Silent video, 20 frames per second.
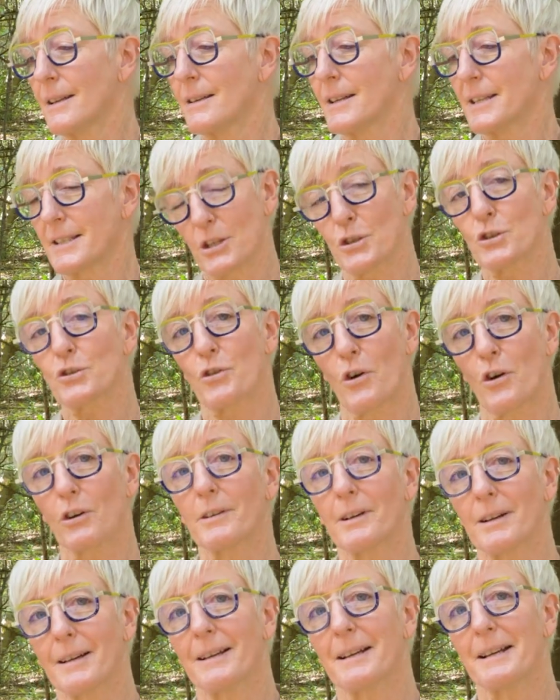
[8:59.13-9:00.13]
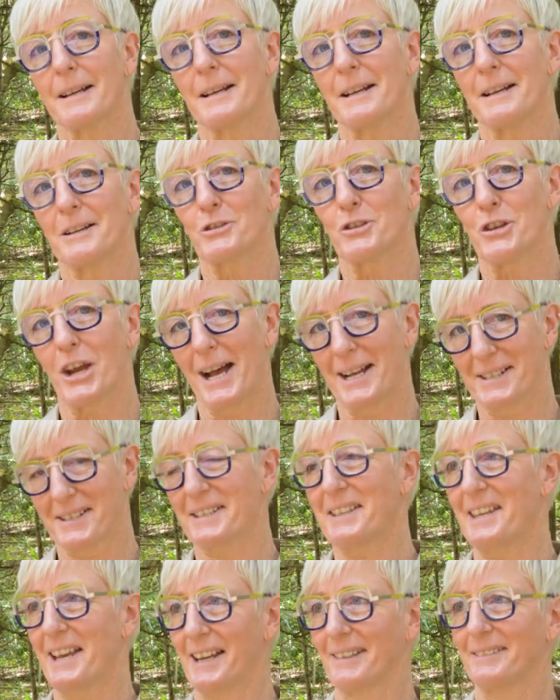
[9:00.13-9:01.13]
there's a strong
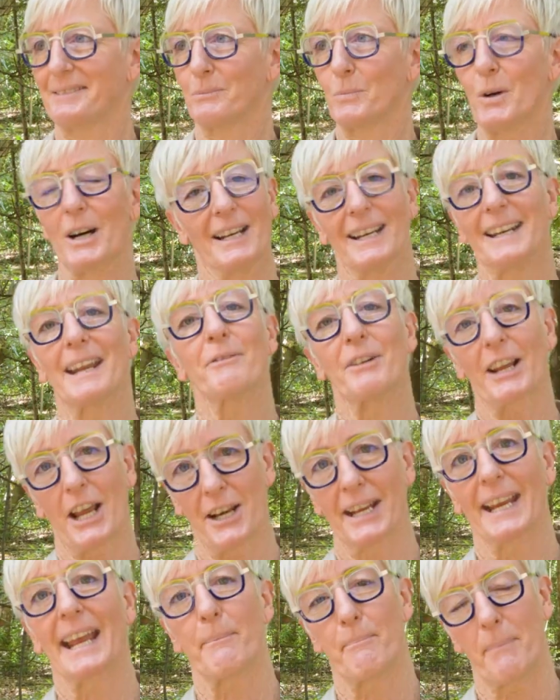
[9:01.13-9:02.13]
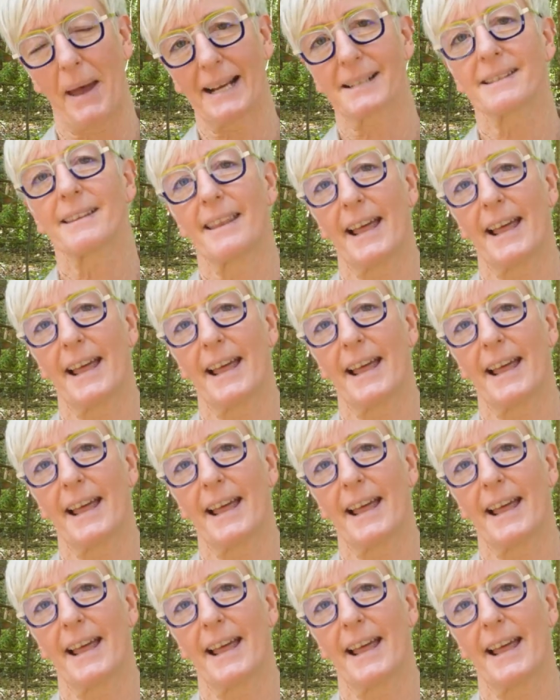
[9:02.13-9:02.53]
chance that, well, you're never going to get back to